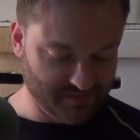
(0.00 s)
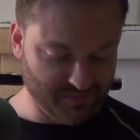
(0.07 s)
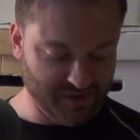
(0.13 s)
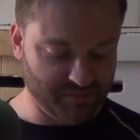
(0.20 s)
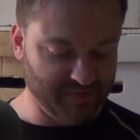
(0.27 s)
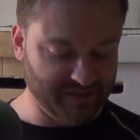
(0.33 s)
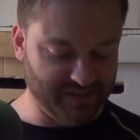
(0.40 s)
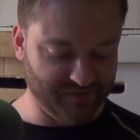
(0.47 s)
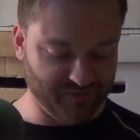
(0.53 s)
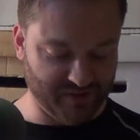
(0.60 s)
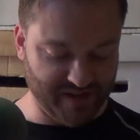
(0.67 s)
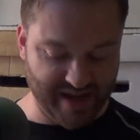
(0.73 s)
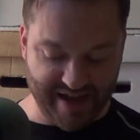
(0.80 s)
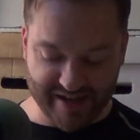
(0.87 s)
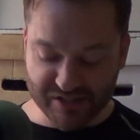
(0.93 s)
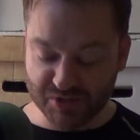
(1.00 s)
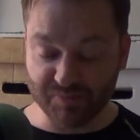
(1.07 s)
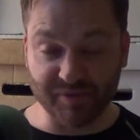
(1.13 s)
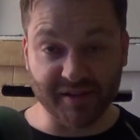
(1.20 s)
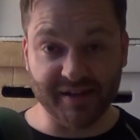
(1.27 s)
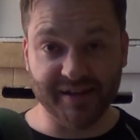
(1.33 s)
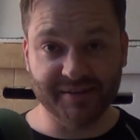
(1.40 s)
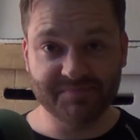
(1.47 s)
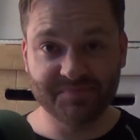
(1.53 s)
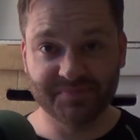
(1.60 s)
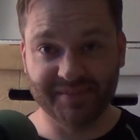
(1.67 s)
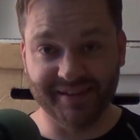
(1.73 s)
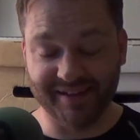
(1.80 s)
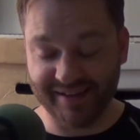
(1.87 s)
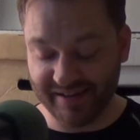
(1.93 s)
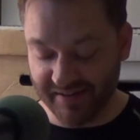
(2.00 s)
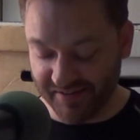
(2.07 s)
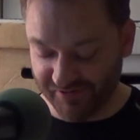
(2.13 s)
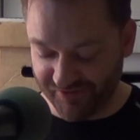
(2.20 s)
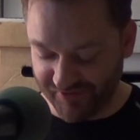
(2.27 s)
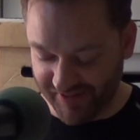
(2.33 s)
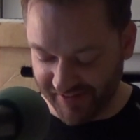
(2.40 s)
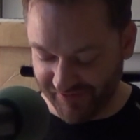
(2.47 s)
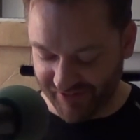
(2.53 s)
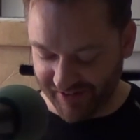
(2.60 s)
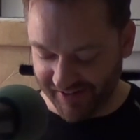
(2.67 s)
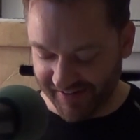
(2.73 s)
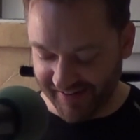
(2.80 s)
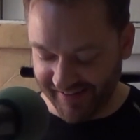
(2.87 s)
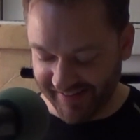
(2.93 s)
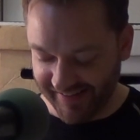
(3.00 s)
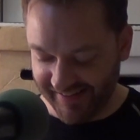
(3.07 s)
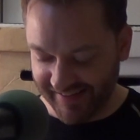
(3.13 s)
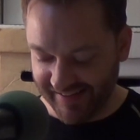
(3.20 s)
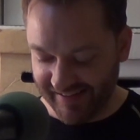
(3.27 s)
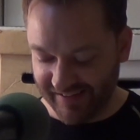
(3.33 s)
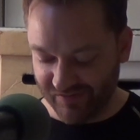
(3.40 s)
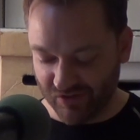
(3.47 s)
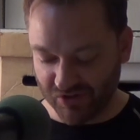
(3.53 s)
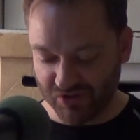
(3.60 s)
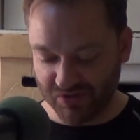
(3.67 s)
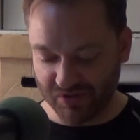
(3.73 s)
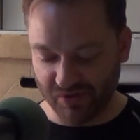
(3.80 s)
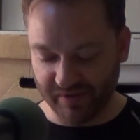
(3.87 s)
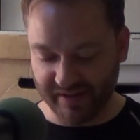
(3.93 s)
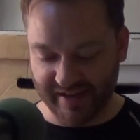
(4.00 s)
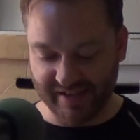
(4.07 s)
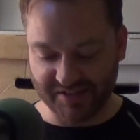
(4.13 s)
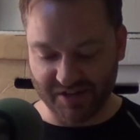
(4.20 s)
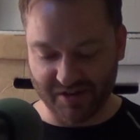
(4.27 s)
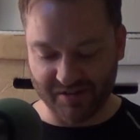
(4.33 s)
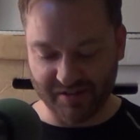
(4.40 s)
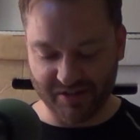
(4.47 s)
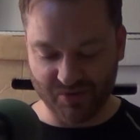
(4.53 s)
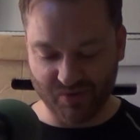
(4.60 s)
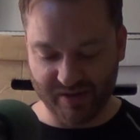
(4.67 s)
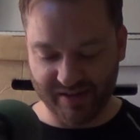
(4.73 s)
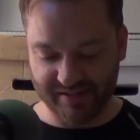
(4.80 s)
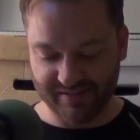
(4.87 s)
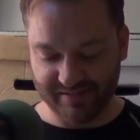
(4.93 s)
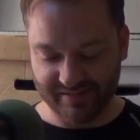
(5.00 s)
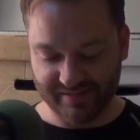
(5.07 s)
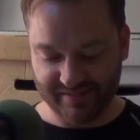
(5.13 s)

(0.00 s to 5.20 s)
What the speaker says: Might be good for cosplay if you're going as Harley Quinn.